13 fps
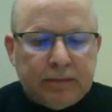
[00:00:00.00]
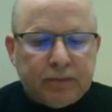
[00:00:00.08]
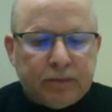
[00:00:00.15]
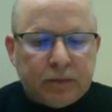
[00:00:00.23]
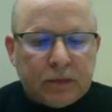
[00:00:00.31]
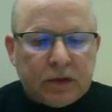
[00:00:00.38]

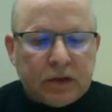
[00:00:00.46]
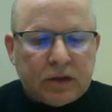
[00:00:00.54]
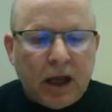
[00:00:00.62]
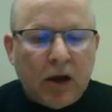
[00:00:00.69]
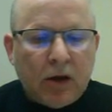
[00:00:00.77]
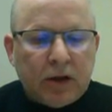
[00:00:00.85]
stay
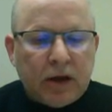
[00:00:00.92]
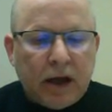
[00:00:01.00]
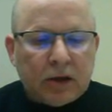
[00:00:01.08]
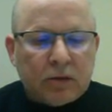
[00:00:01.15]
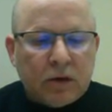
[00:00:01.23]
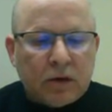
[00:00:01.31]
on
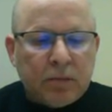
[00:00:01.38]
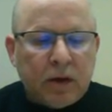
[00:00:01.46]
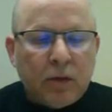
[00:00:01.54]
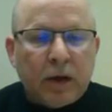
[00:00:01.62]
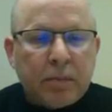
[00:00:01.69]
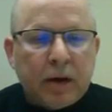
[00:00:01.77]
task with me
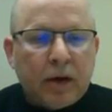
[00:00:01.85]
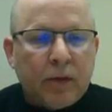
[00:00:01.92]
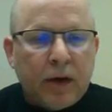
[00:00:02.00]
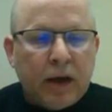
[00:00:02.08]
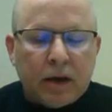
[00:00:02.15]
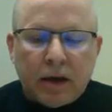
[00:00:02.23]
week by
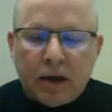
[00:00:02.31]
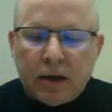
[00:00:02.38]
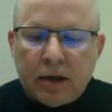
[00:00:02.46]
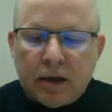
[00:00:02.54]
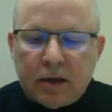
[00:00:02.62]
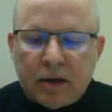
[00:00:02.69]
week,
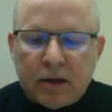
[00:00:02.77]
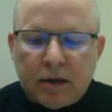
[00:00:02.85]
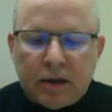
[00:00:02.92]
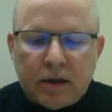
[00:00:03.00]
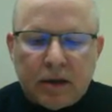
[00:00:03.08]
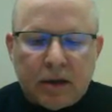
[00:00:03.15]
and,
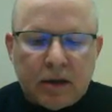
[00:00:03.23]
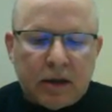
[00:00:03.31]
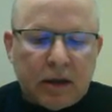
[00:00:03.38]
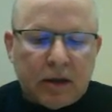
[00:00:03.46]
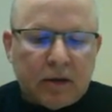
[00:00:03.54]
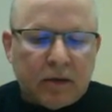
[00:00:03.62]

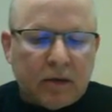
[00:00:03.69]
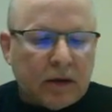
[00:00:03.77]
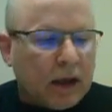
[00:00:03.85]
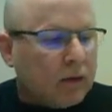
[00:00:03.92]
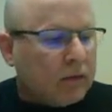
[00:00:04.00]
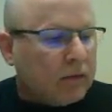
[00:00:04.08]

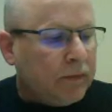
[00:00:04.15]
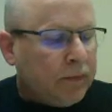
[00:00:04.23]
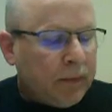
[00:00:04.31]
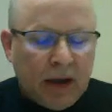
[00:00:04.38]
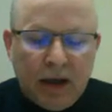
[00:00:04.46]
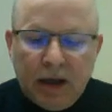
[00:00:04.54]
that'll
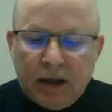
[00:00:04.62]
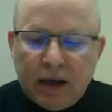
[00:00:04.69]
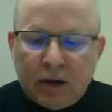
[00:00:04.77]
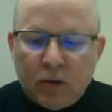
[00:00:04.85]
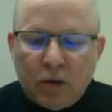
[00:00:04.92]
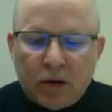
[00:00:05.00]

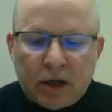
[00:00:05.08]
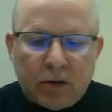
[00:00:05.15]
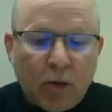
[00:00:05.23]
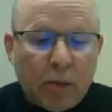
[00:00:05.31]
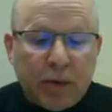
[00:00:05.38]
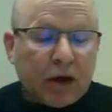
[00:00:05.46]
work. It
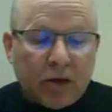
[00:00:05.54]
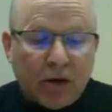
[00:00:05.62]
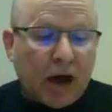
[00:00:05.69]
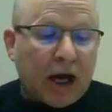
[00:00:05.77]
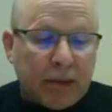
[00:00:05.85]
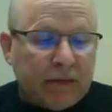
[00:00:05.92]
won't be a
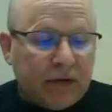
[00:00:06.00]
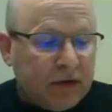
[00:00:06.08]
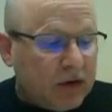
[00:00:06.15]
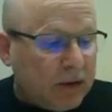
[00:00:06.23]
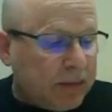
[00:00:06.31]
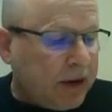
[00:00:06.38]
crime if you
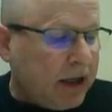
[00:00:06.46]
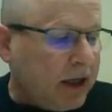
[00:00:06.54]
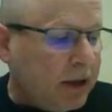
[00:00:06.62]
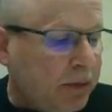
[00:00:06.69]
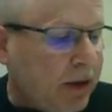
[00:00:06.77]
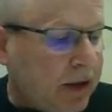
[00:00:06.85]
jump ahead,
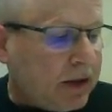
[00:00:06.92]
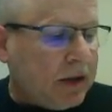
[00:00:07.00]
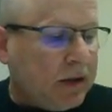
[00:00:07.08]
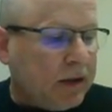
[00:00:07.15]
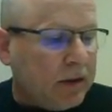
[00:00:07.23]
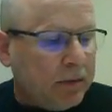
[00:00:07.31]
but
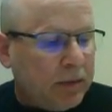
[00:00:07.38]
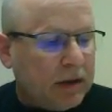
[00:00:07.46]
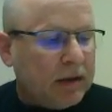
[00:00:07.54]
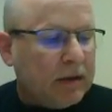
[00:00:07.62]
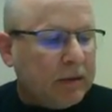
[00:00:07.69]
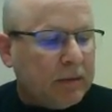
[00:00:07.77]

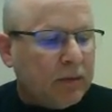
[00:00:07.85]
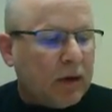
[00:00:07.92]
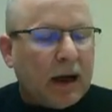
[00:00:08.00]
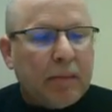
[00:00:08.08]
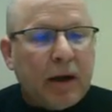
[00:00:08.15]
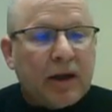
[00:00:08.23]
I
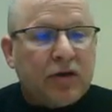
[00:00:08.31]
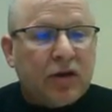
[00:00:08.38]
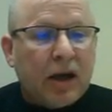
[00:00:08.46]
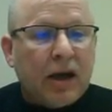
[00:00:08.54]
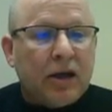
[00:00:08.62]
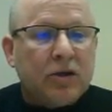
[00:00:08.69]
may
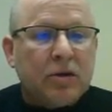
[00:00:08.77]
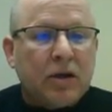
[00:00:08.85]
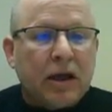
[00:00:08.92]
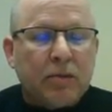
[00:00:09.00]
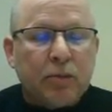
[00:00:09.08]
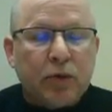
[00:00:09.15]
change
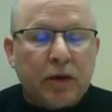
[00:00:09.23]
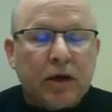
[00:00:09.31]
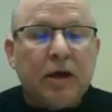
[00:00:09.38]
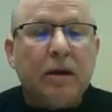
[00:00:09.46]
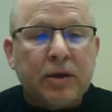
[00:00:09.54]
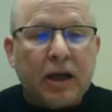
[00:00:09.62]
and put an
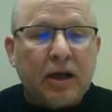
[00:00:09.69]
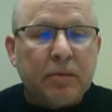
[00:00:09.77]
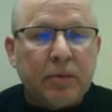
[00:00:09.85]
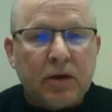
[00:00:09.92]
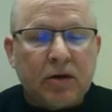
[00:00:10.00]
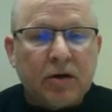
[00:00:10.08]
updated
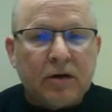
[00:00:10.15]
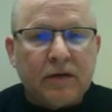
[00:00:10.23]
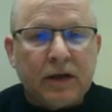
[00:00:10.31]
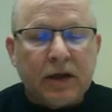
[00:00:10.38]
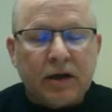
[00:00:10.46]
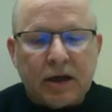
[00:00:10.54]
material in
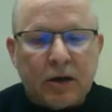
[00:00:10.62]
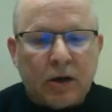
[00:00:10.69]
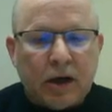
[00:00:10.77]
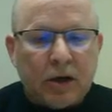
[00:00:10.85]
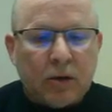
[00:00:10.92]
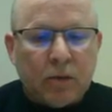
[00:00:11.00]
there, and I
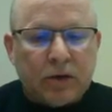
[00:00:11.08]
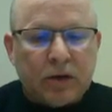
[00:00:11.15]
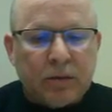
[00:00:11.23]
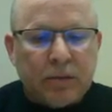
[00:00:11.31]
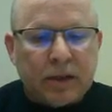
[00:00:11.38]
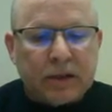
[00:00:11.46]
don't want you to
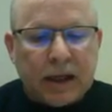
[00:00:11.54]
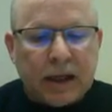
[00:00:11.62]
miss that.